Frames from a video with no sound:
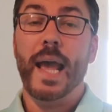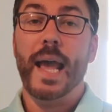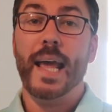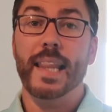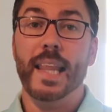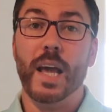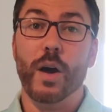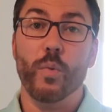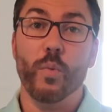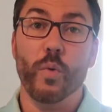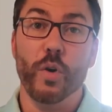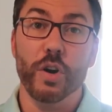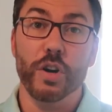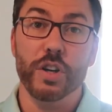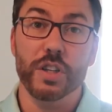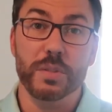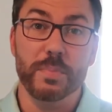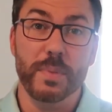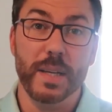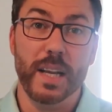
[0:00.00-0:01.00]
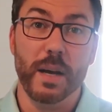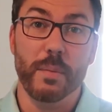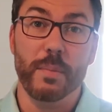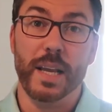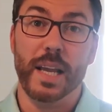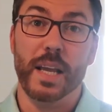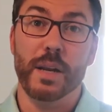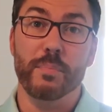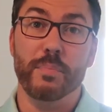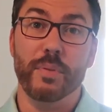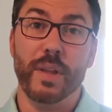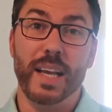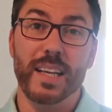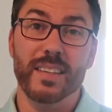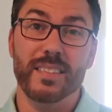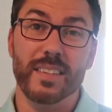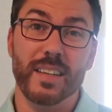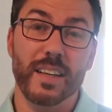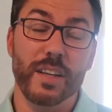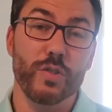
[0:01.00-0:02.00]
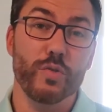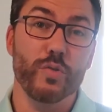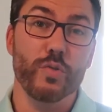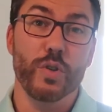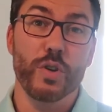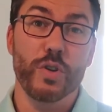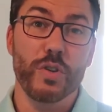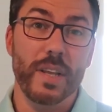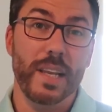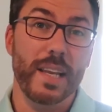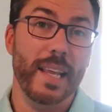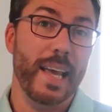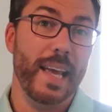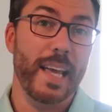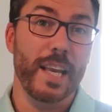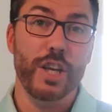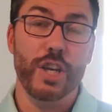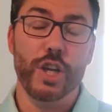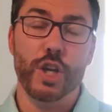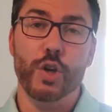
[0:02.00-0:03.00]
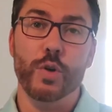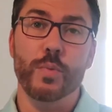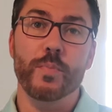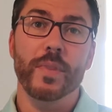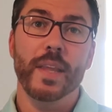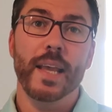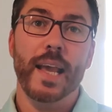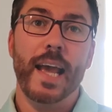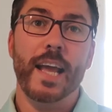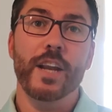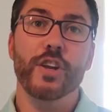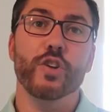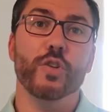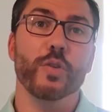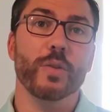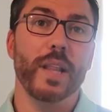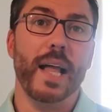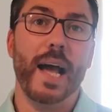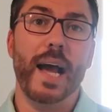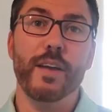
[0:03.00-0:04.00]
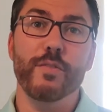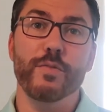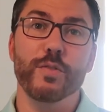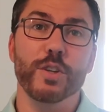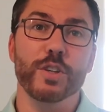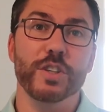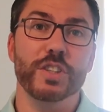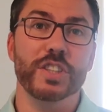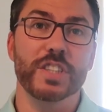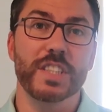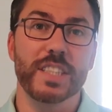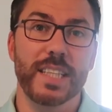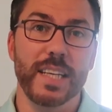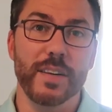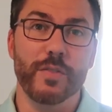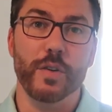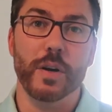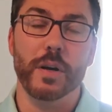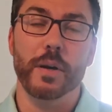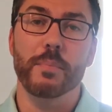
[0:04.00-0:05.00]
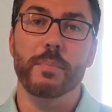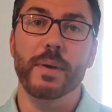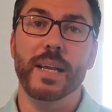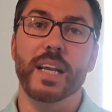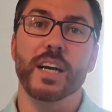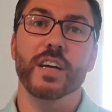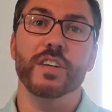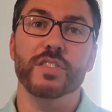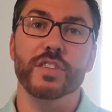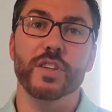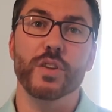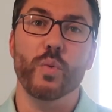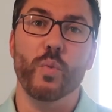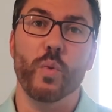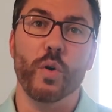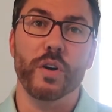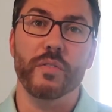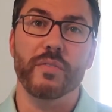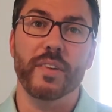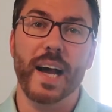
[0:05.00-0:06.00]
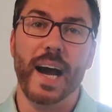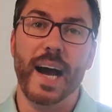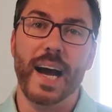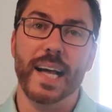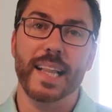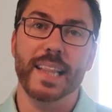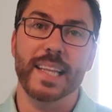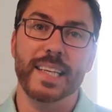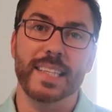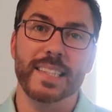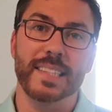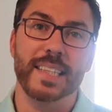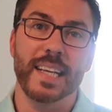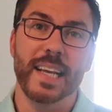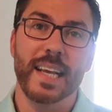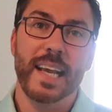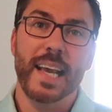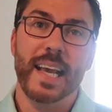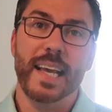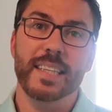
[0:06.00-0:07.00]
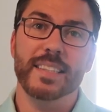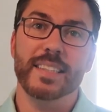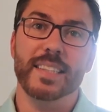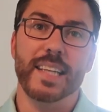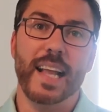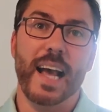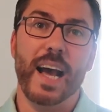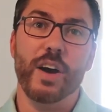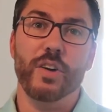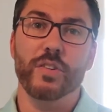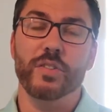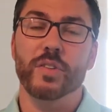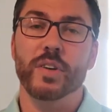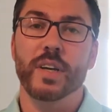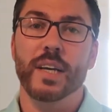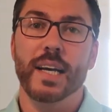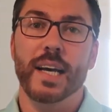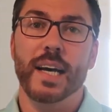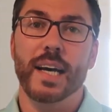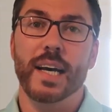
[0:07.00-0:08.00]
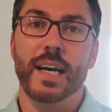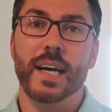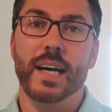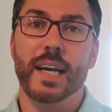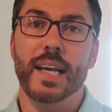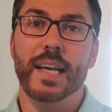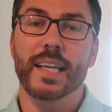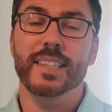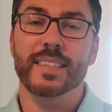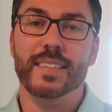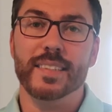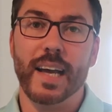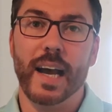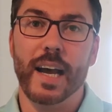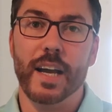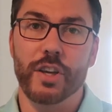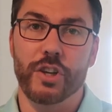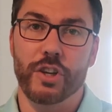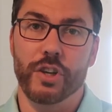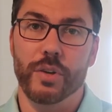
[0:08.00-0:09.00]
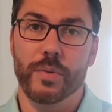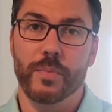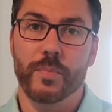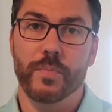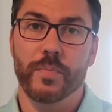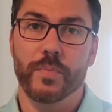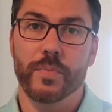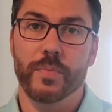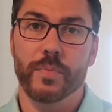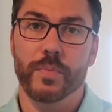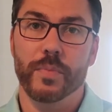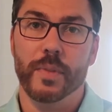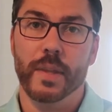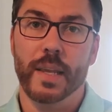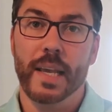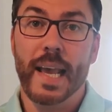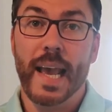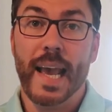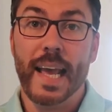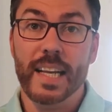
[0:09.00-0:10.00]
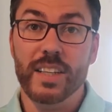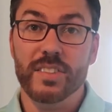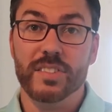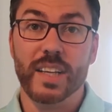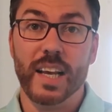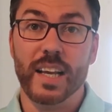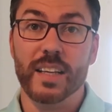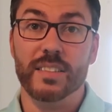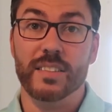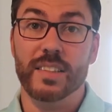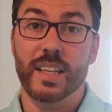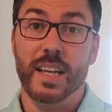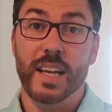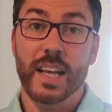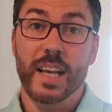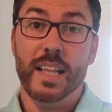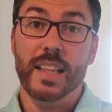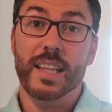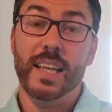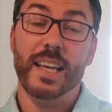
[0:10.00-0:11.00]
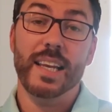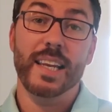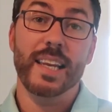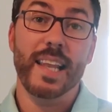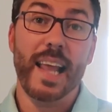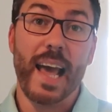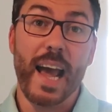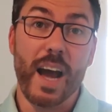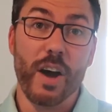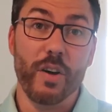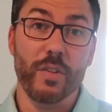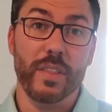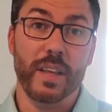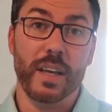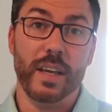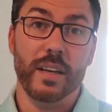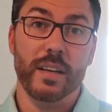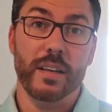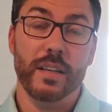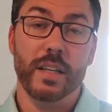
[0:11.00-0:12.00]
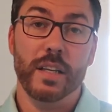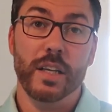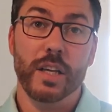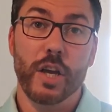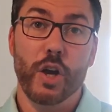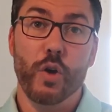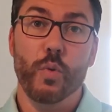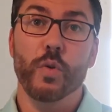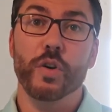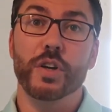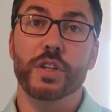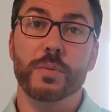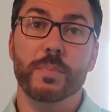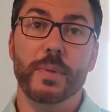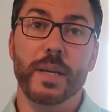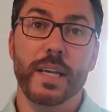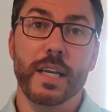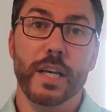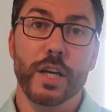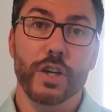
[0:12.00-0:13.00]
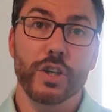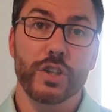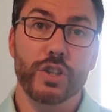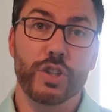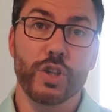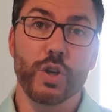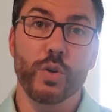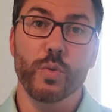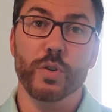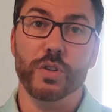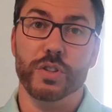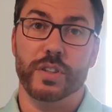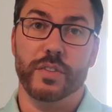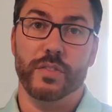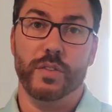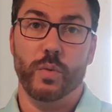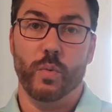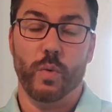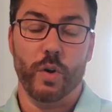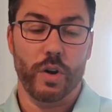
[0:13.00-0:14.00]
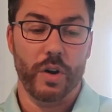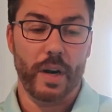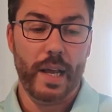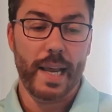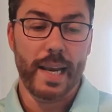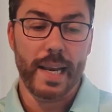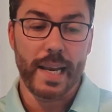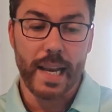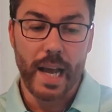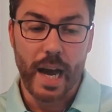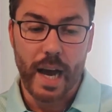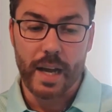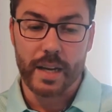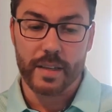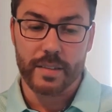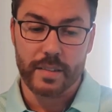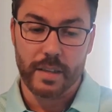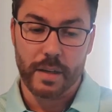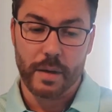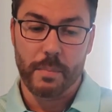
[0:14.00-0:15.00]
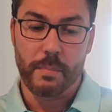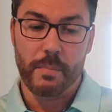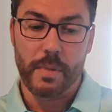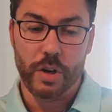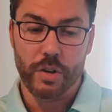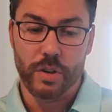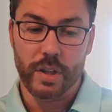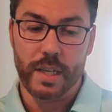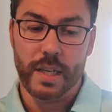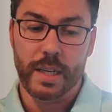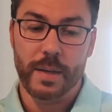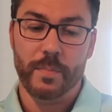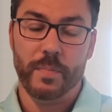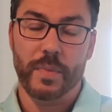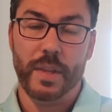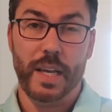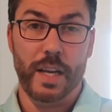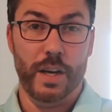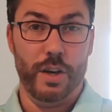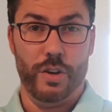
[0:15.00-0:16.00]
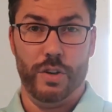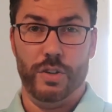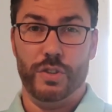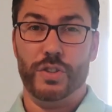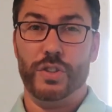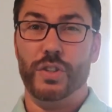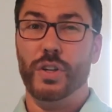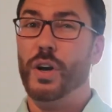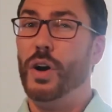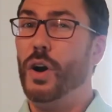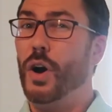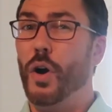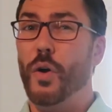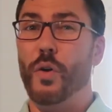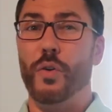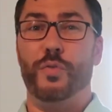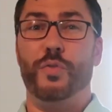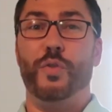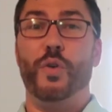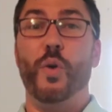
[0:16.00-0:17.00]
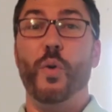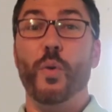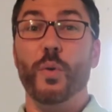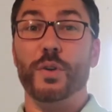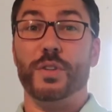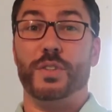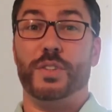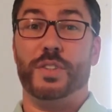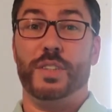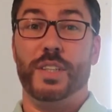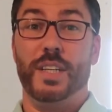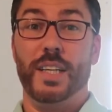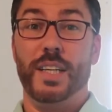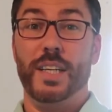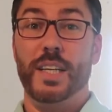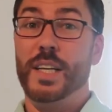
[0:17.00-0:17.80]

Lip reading: And that word is becoming implanted and rooted in you. And your life looks different because of the word of God that is now inside you. And he says that now then, we're to be doers of the word and not merely hearers. Oh, of course.